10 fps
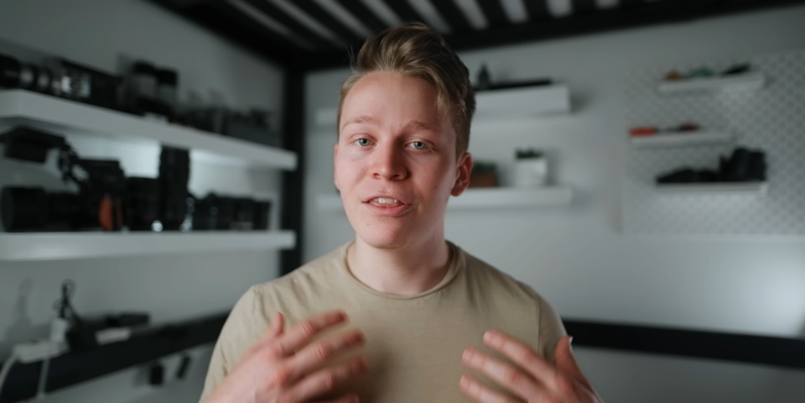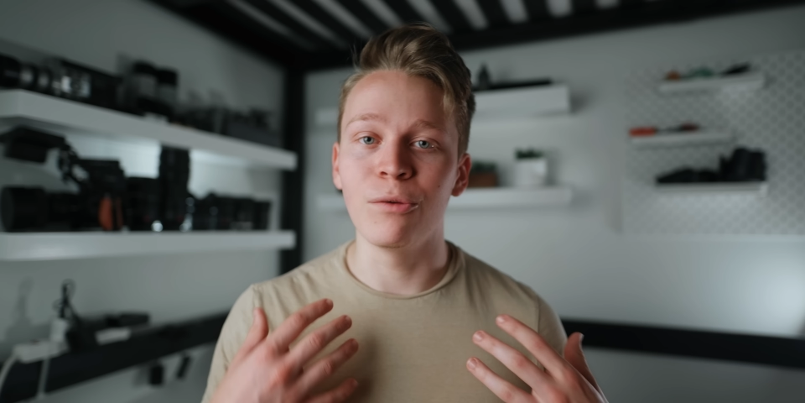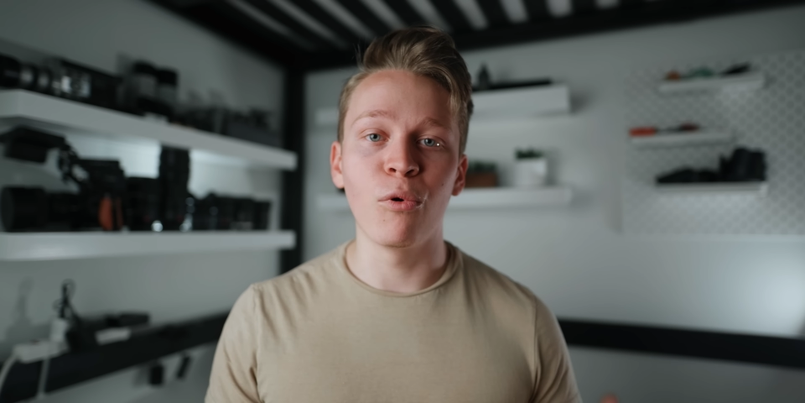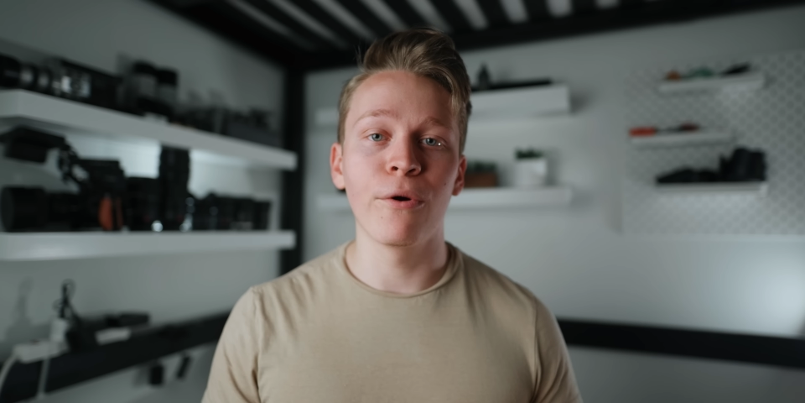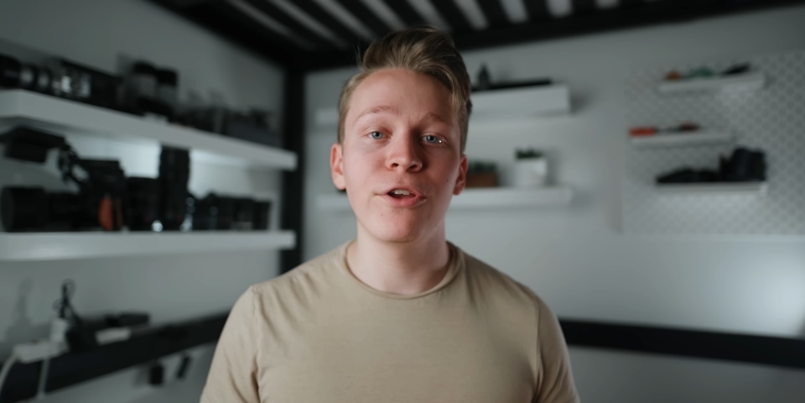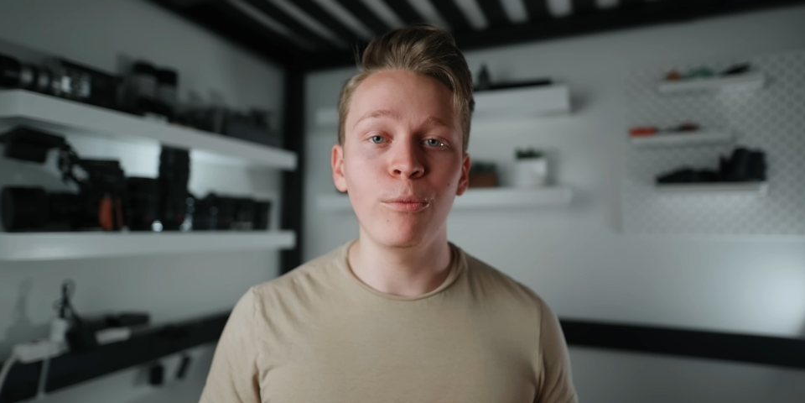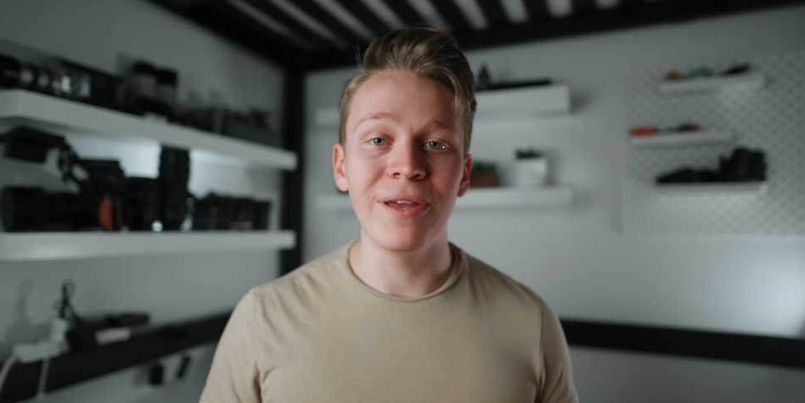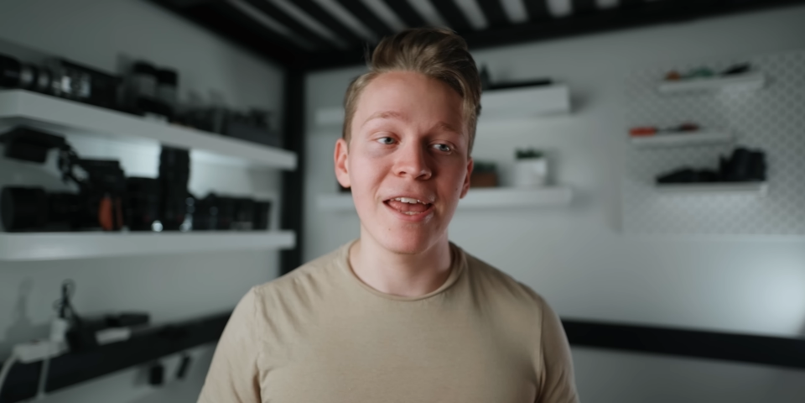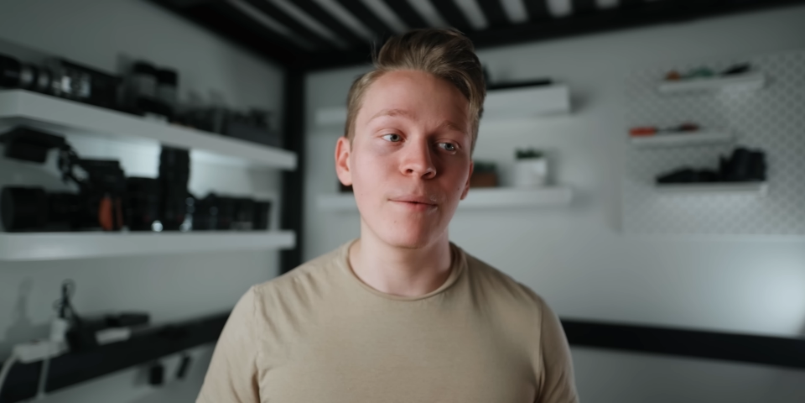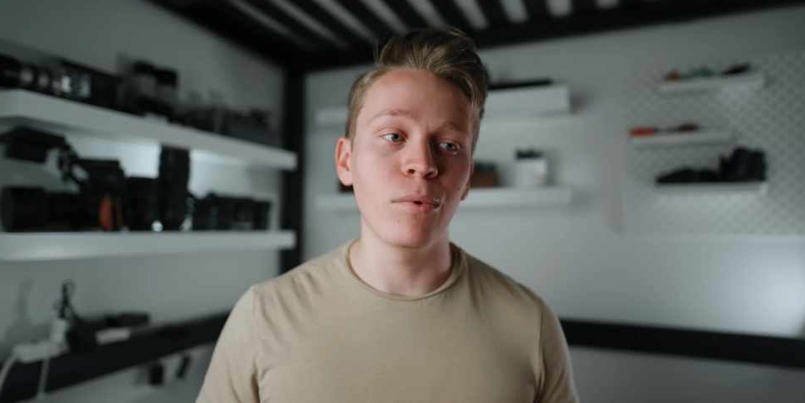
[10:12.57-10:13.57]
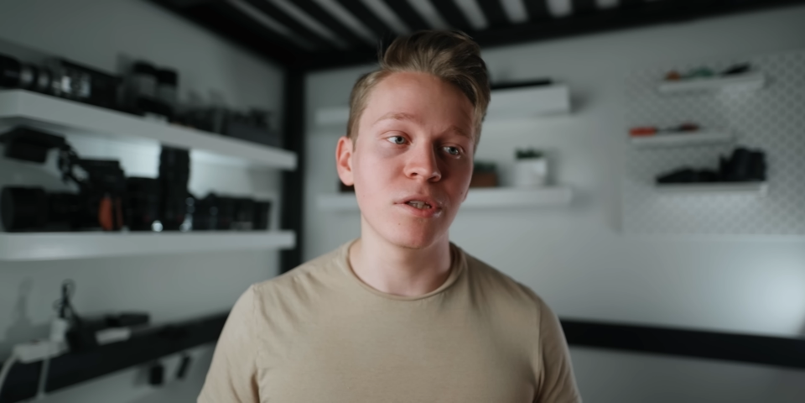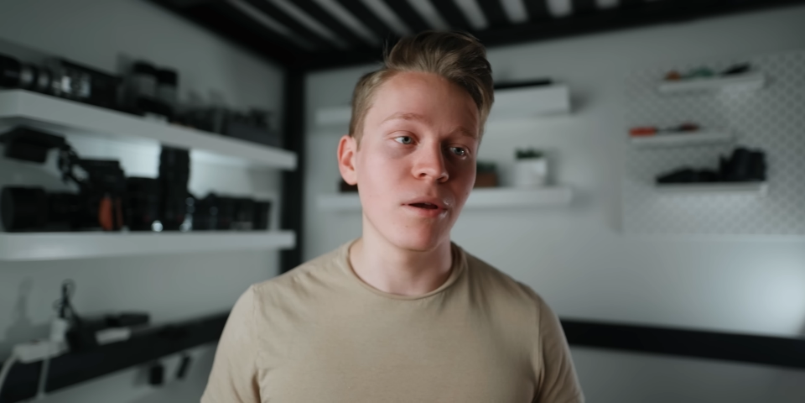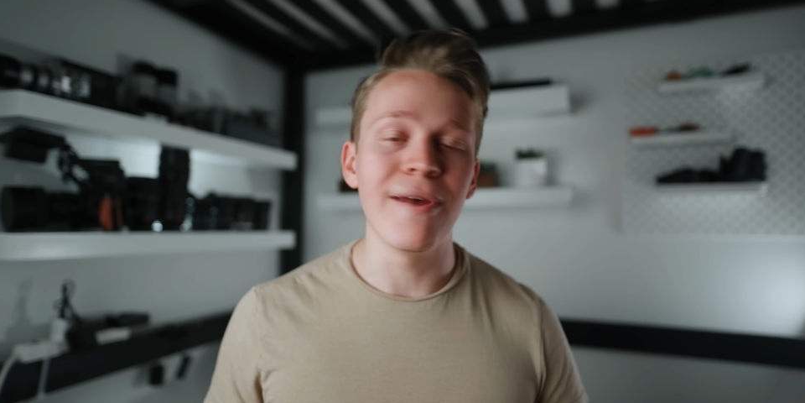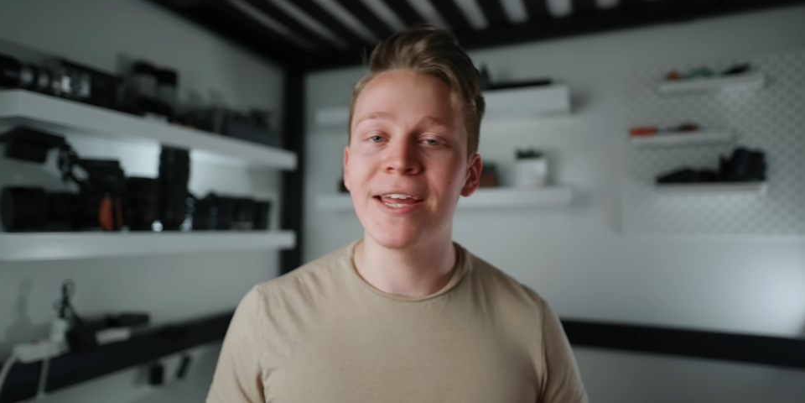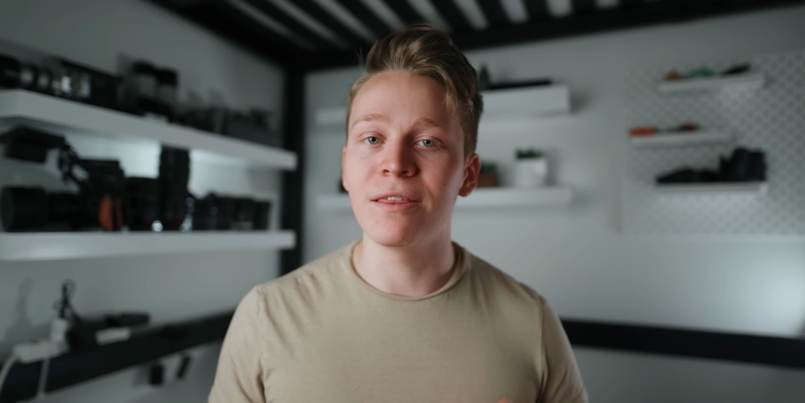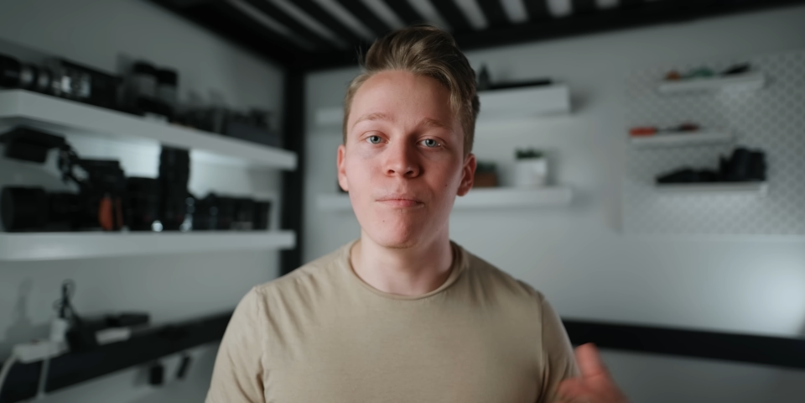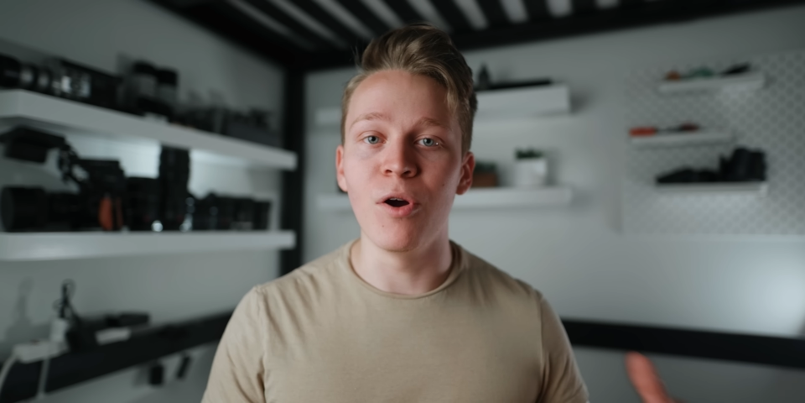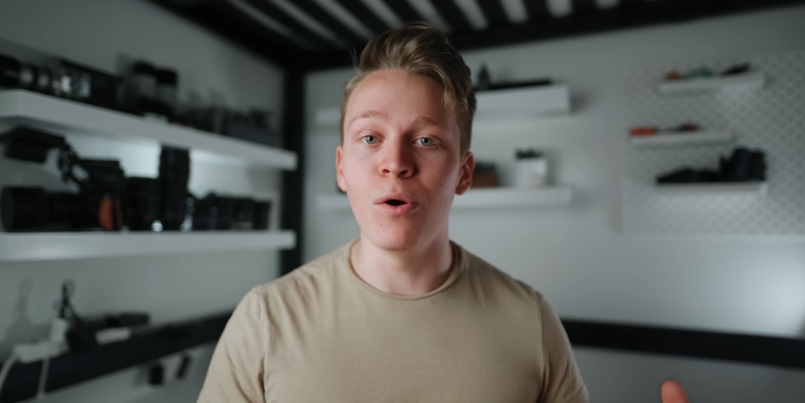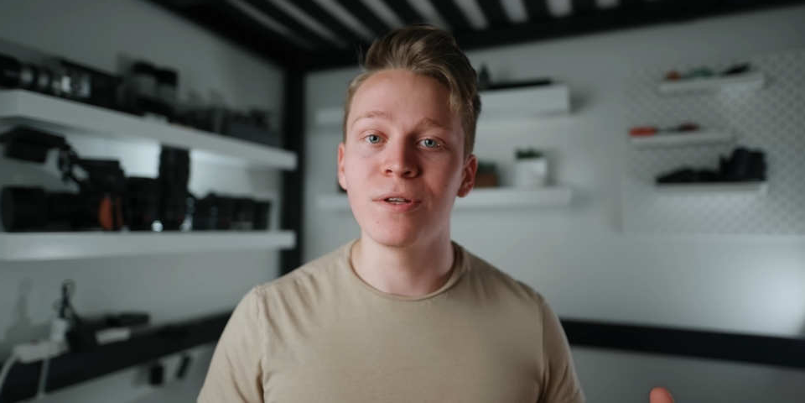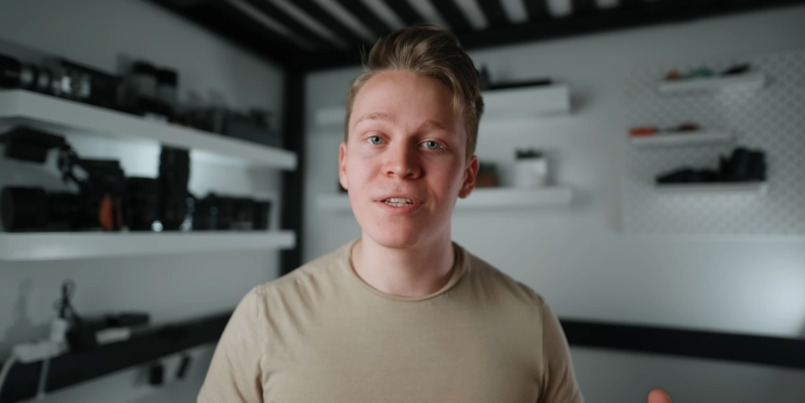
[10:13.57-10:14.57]
the more you'll be able to make the
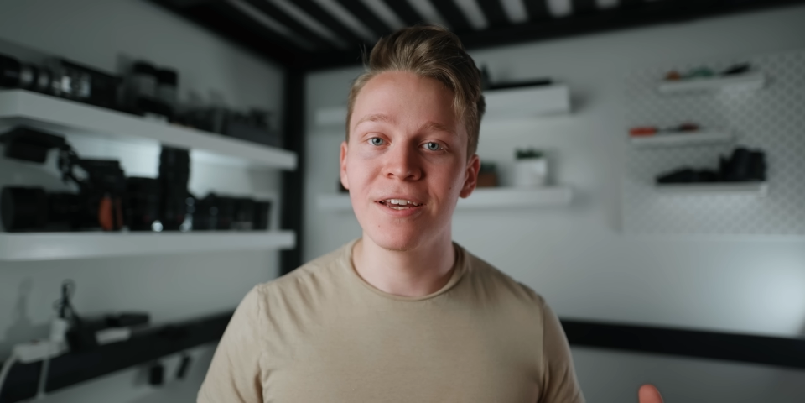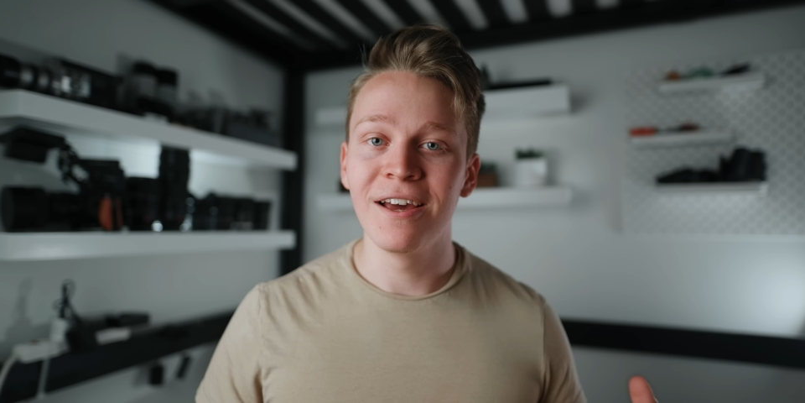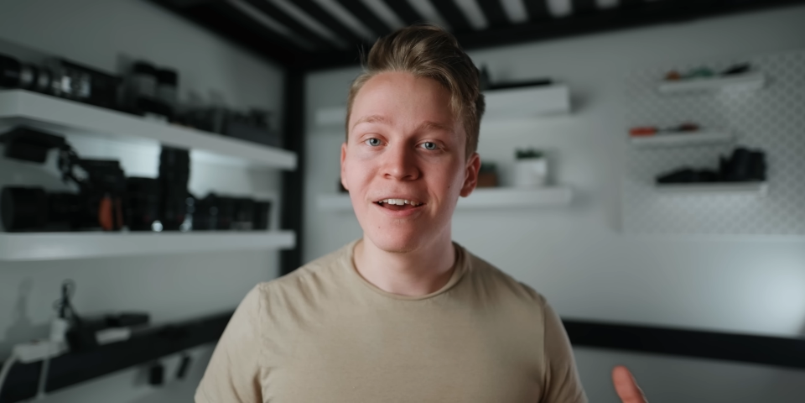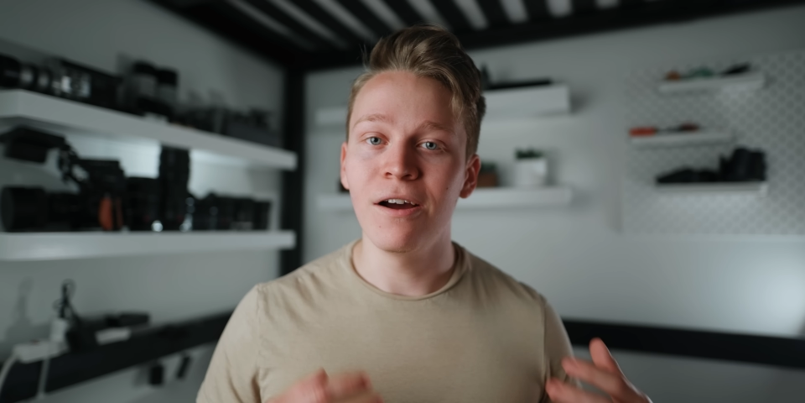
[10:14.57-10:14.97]
most